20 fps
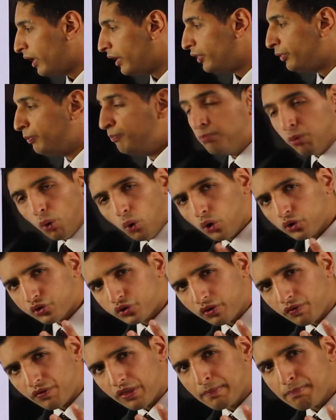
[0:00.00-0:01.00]

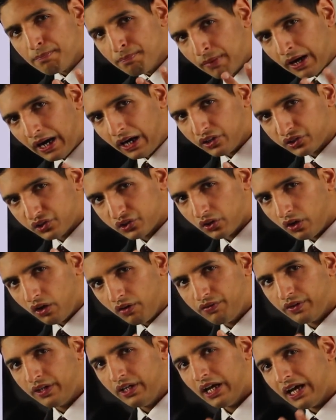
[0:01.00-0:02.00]
most of the mass
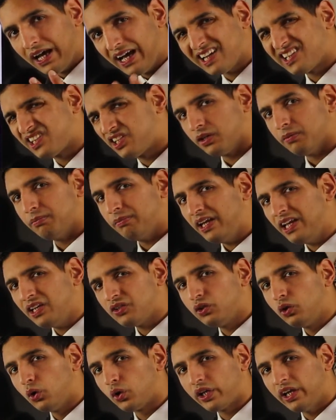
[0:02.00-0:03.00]
of an atom
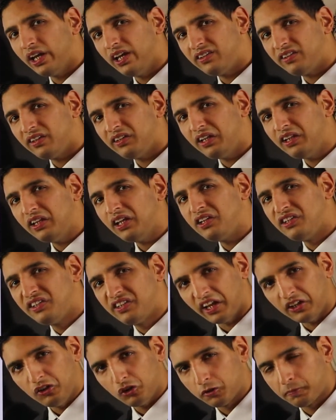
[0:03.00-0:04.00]
is located in the
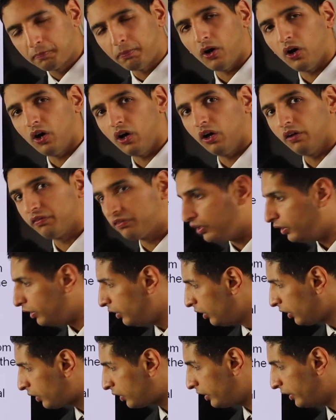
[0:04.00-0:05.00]
dense part of the
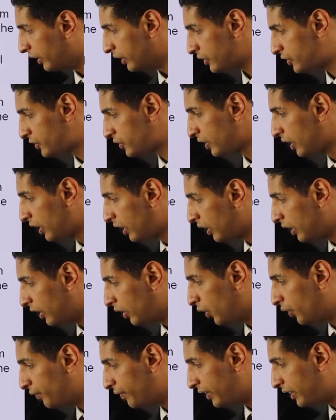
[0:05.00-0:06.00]
nucleus,
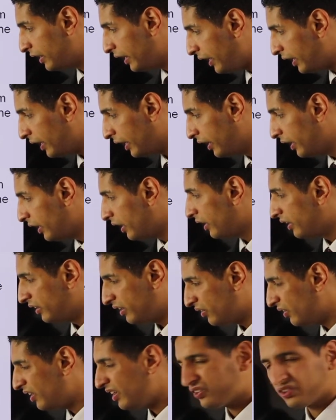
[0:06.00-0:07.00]
over there.
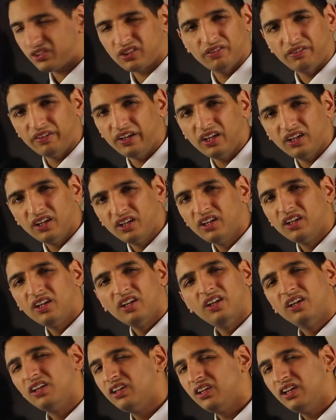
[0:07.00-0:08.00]
The rest of it
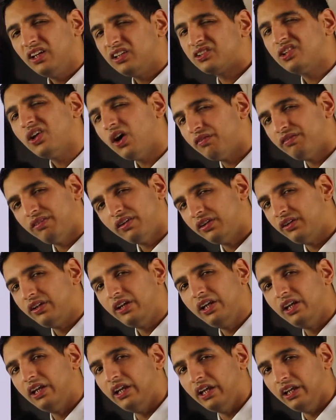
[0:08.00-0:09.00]
is not very
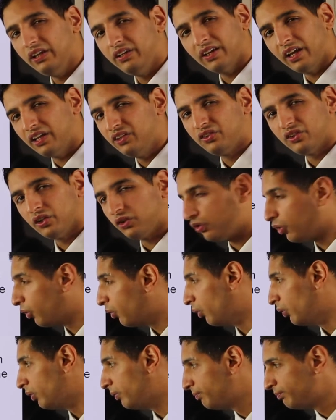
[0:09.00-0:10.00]
really dense at
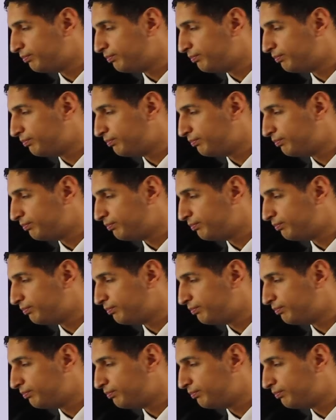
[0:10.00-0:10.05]
all.